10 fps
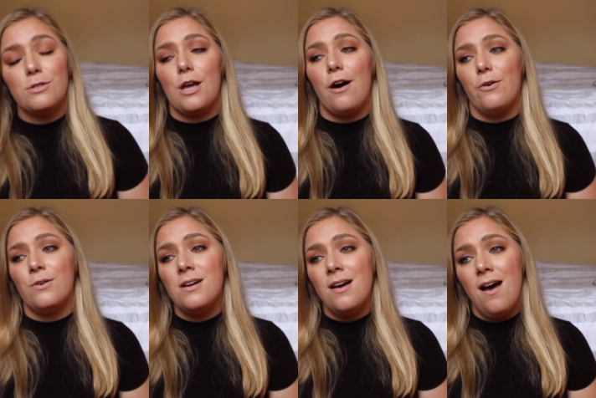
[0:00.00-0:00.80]
So
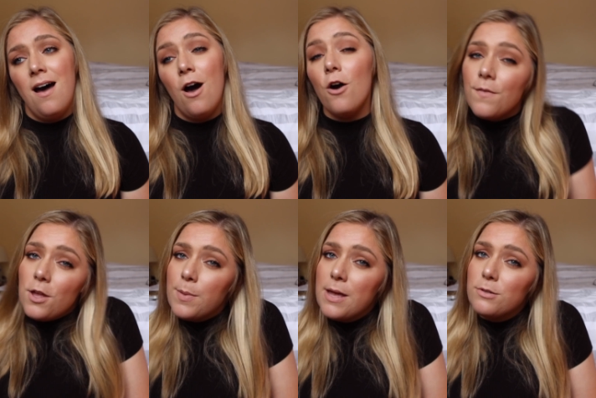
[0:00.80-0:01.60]
hopefully
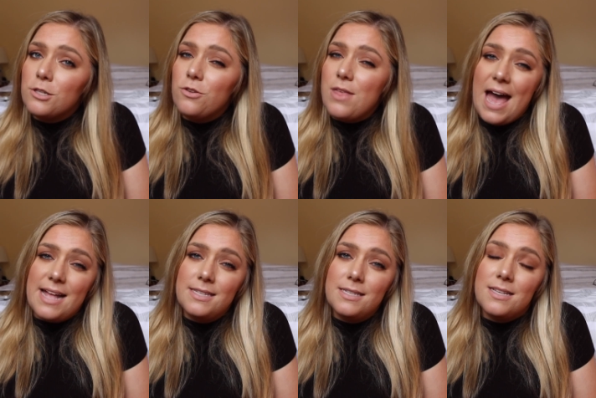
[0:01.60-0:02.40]
I'll be able to do
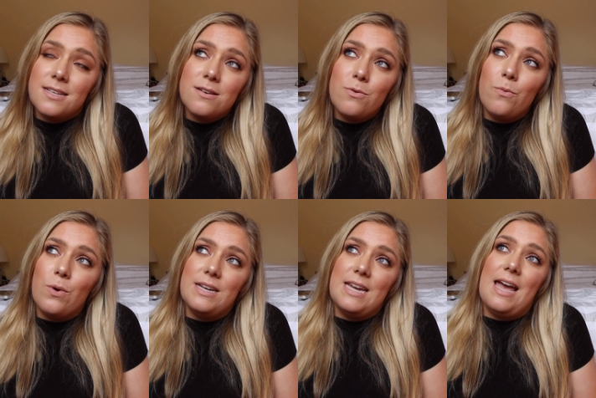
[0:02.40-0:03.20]
that
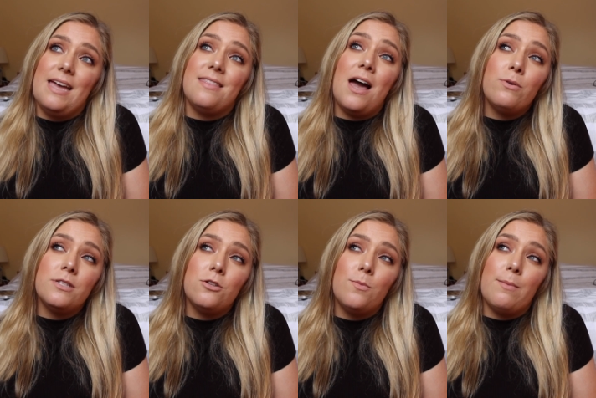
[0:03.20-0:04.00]
one day. That
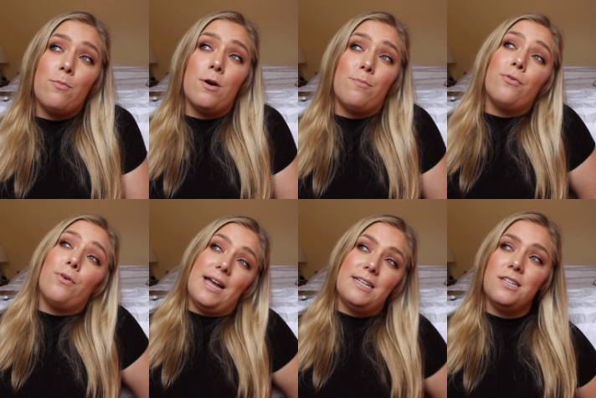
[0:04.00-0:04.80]
one's a little bit more
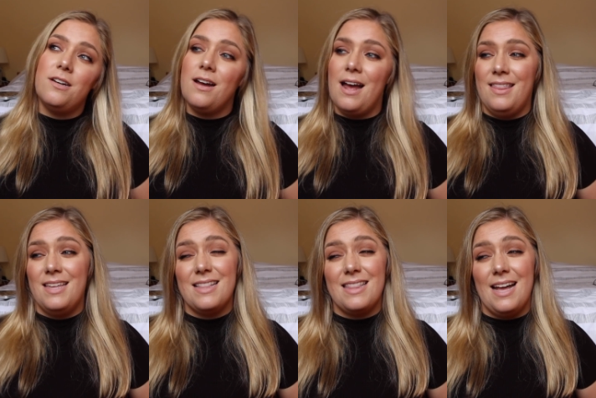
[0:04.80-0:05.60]
pricier. I
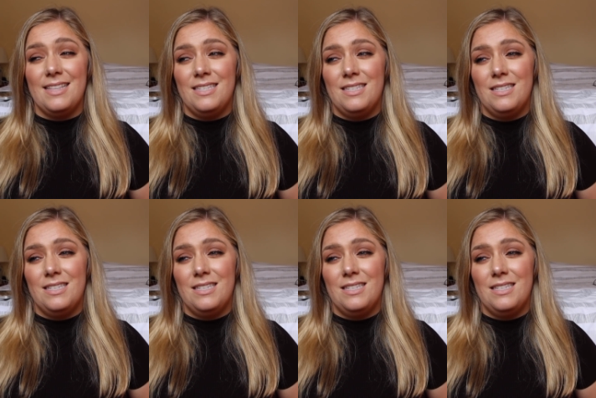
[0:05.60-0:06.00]
think that's